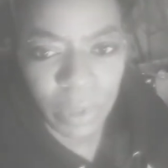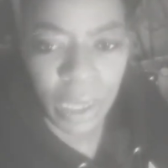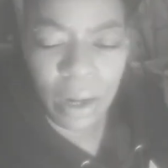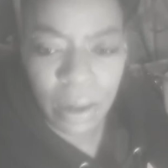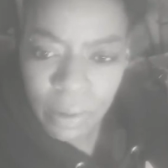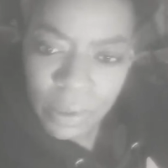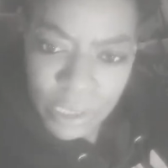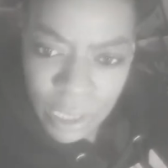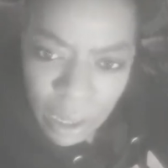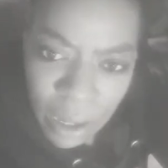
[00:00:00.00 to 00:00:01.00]
and I noticed
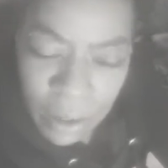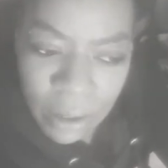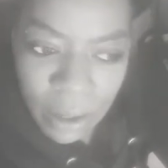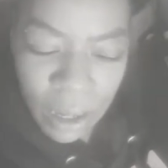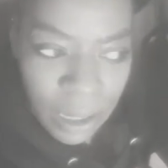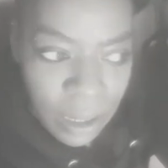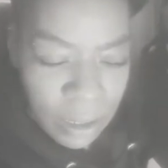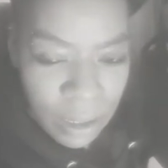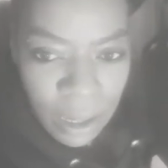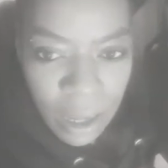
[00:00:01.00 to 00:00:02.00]
that I
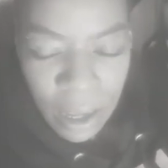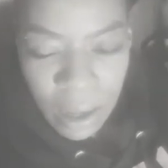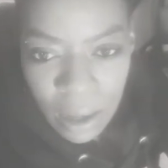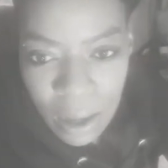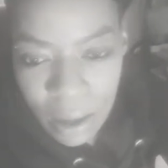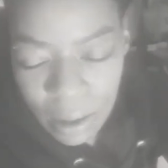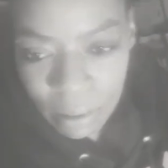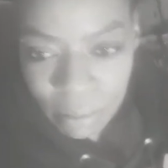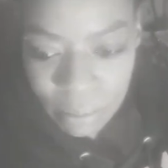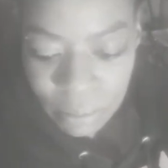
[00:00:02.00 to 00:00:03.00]
didn't
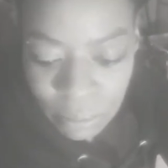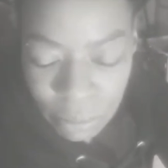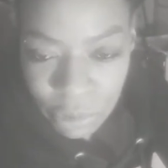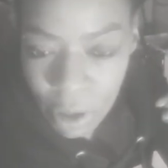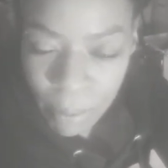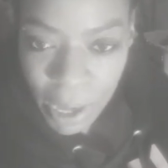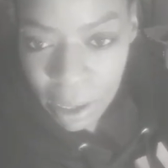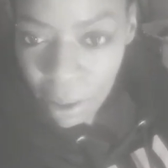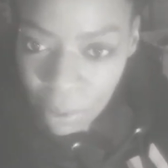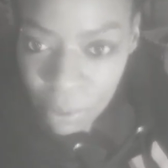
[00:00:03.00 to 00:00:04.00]
um, come back
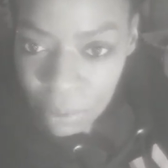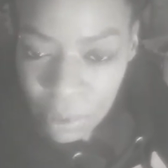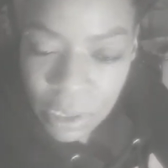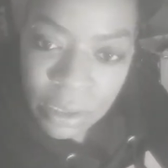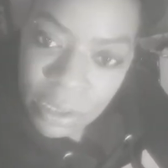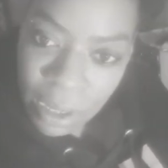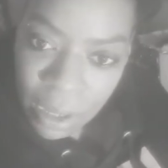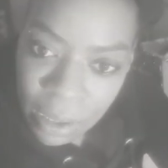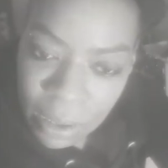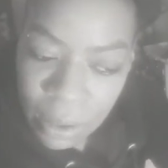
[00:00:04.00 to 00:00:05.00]
on and
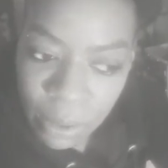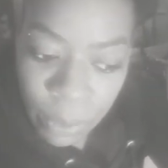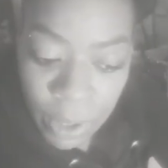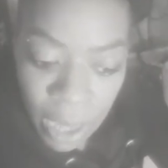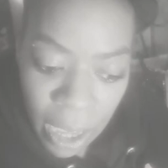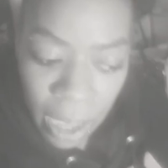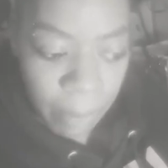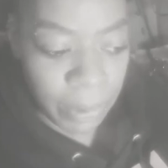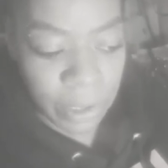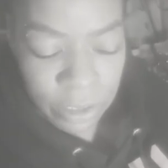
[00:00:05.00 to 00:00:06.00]
say what had
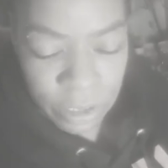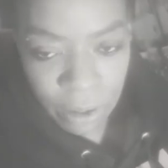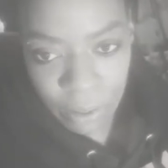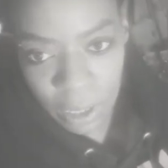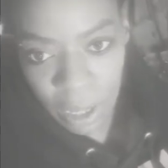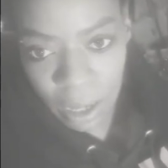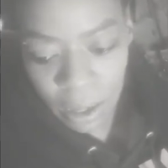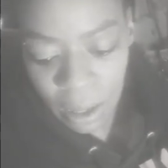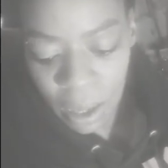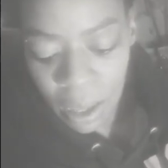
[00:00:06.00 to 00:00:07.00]
happened. So, yeah.
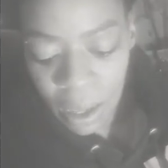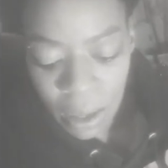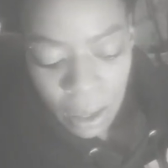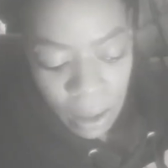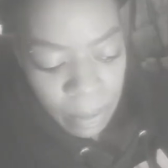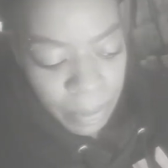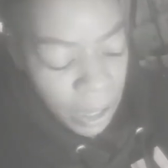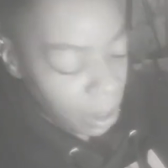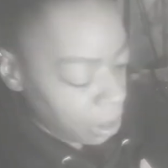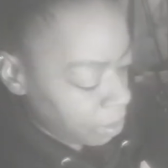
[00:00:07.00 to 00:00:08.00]

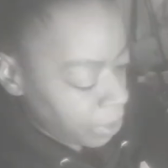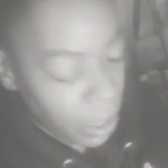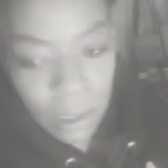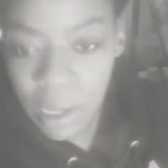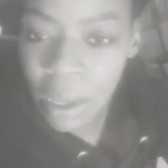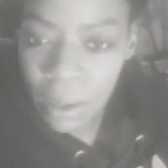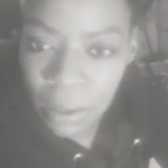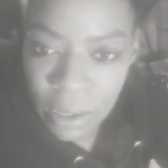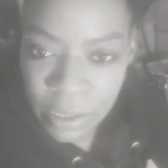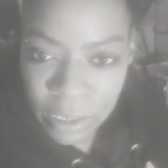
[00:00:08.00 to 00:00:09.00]
But, um, yeah,
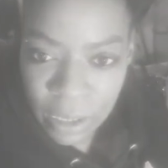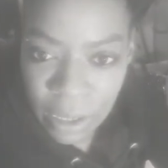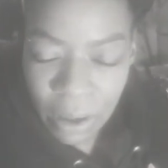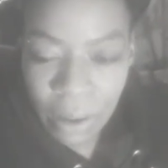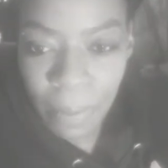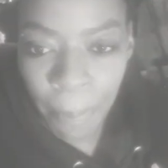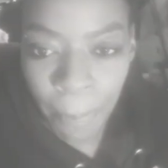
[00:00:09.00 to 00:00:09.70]
that's it, y'all.